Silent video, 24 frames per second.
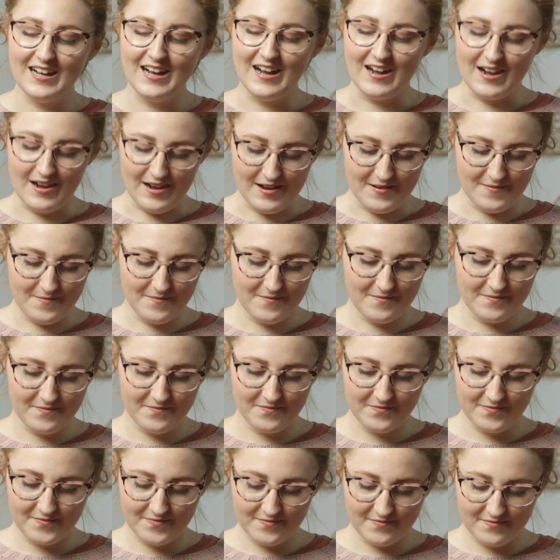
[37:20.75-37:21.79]
I
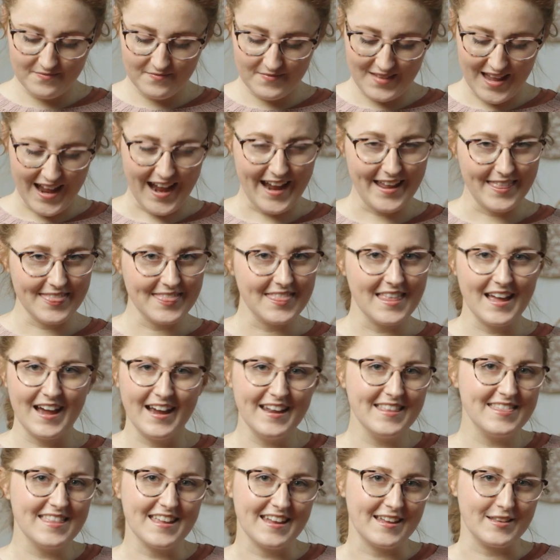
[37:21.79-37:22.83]

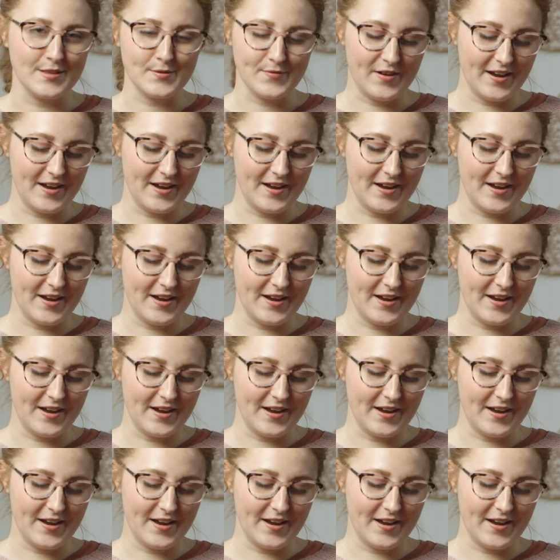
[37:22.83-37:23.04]
think it's